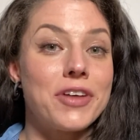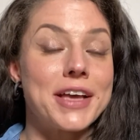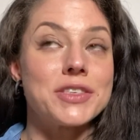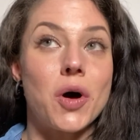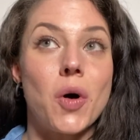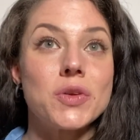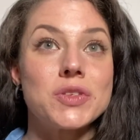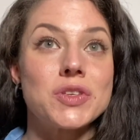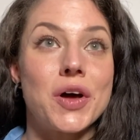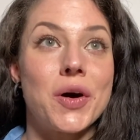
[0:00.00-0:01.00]
has
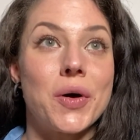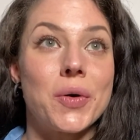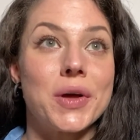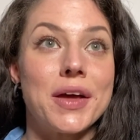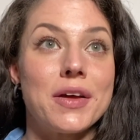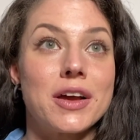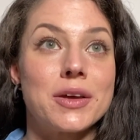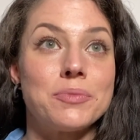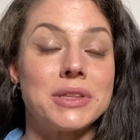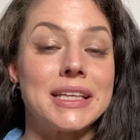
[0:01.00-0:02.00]
also
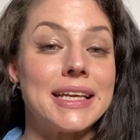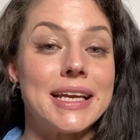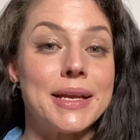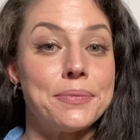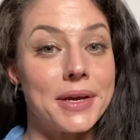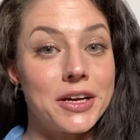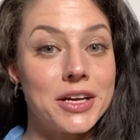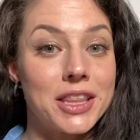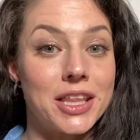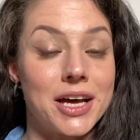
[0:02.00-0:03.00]
completed
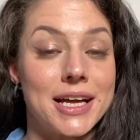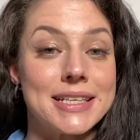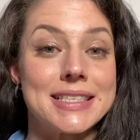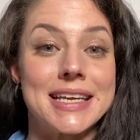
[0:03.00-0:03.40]
marathons